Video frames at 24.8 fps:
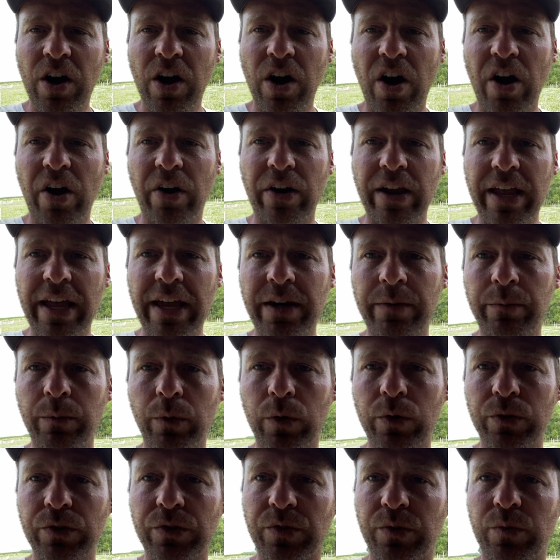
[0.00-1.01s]
our
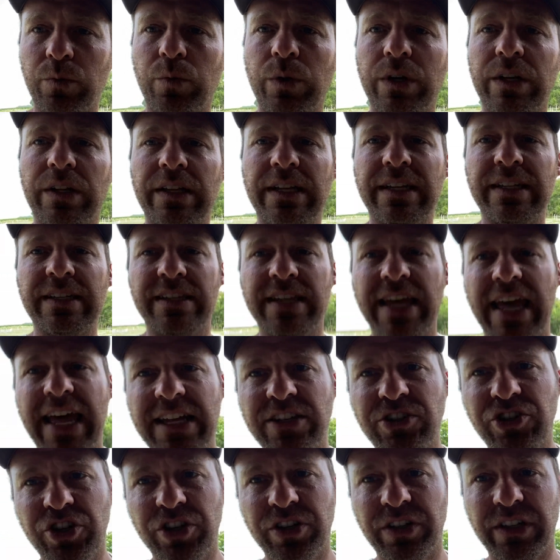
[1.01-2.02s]
animals will
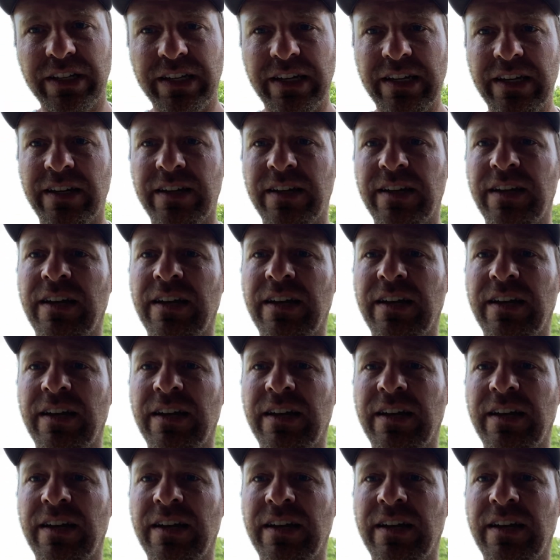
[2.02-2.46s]
intentionally